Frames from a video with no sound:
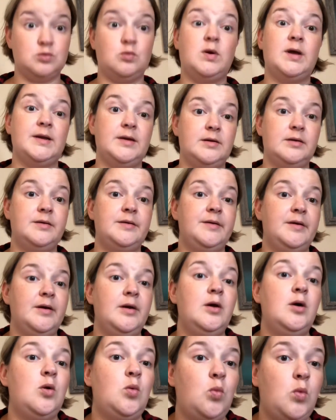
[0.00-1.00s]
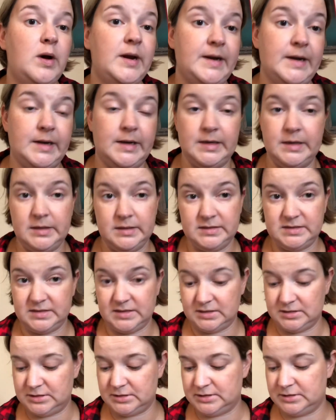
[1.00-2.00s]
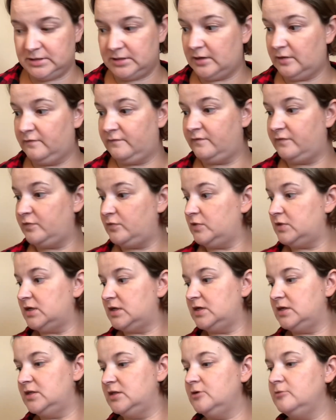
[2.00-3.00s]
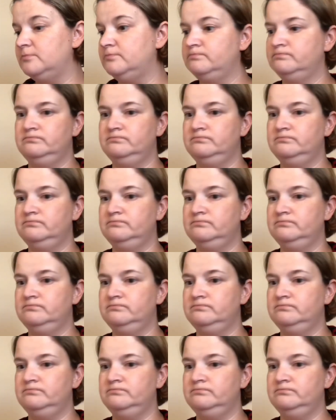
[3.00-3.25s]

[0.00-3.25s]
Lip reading: one stitch of 310 in there.